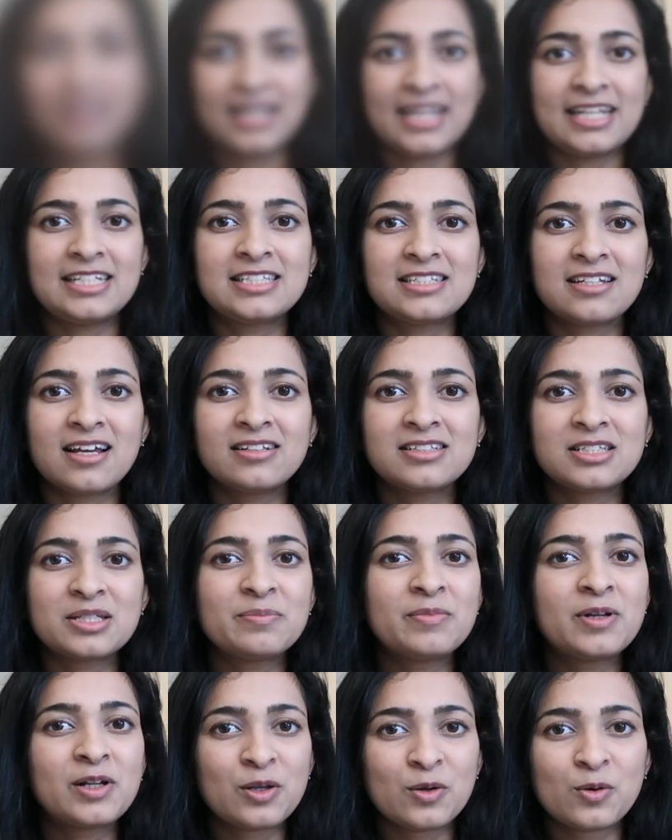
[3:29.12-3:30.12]
Next are
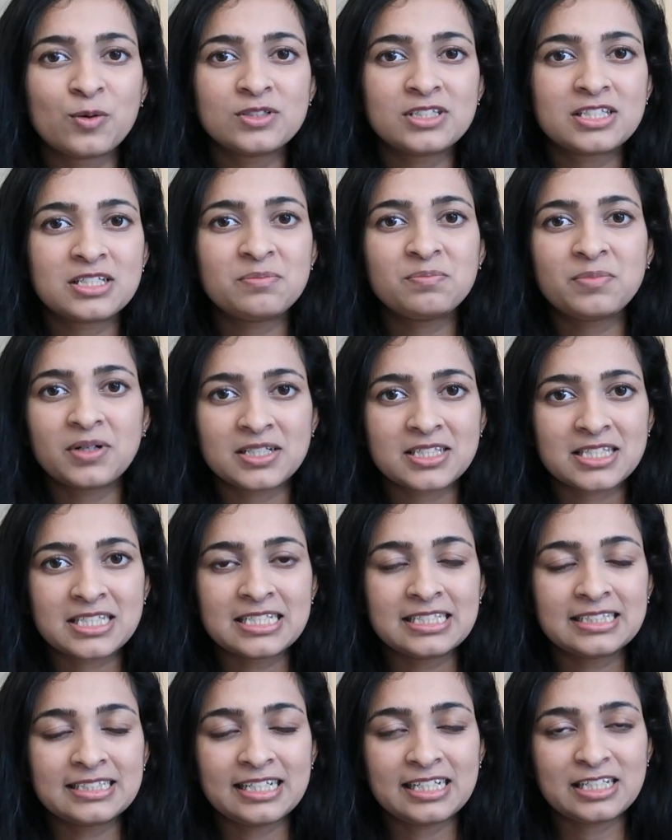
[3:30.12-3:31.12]
some clothes and
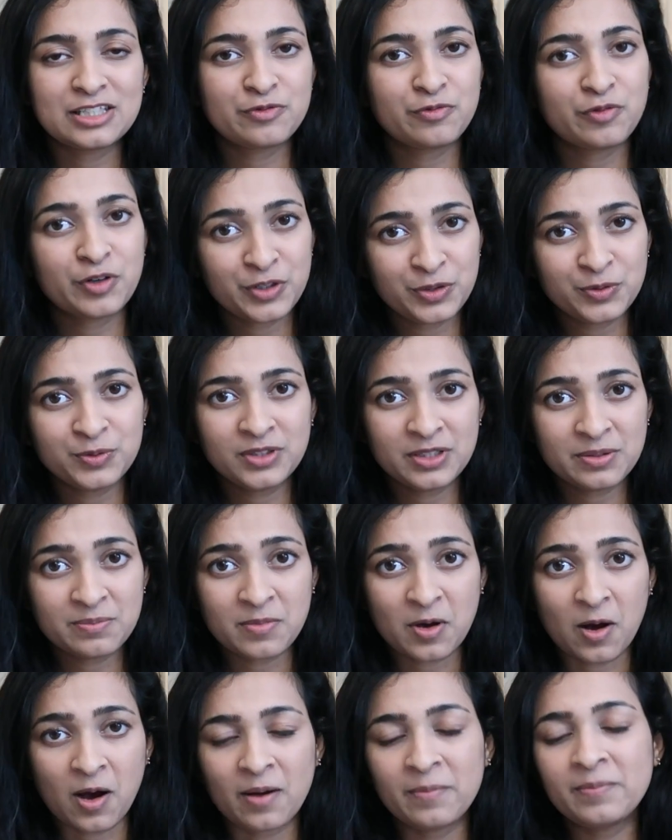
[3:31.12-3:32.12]
personal things for you, the
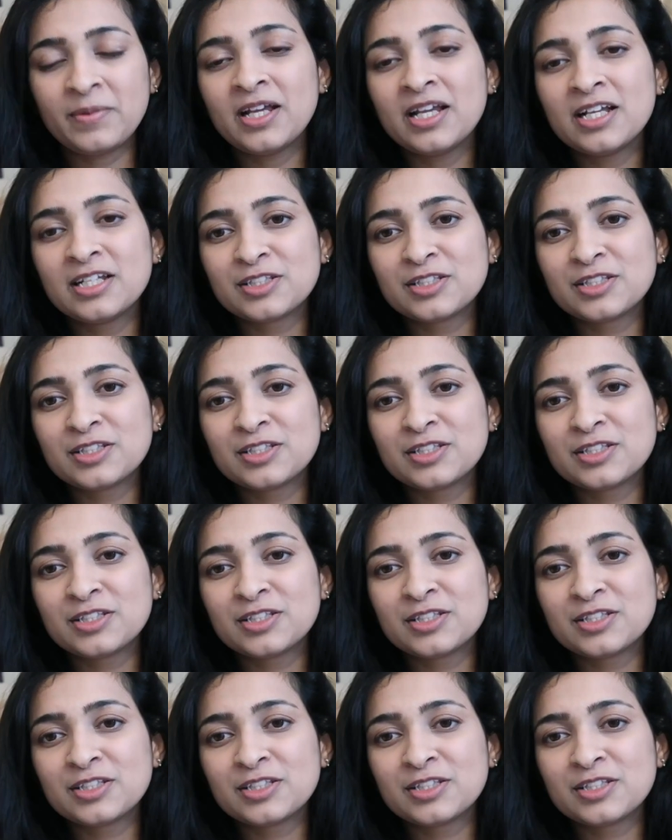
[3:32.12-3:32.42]
mom.